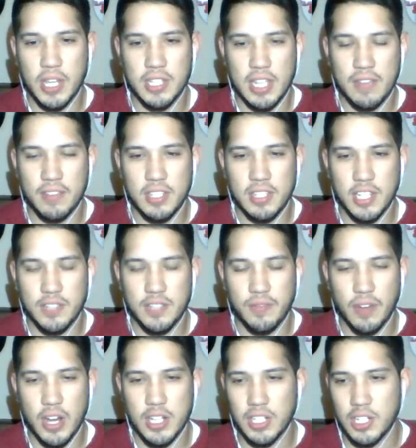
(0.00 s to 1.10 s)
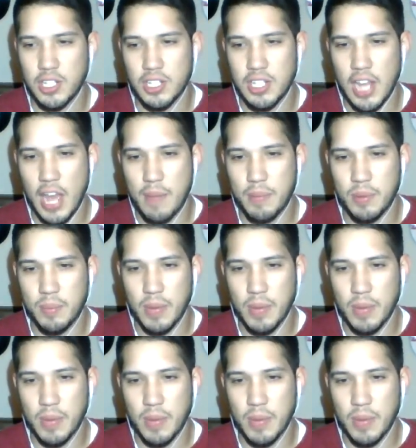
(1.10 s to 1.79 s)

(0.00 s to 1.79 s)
obviously it's fresh and it just happened,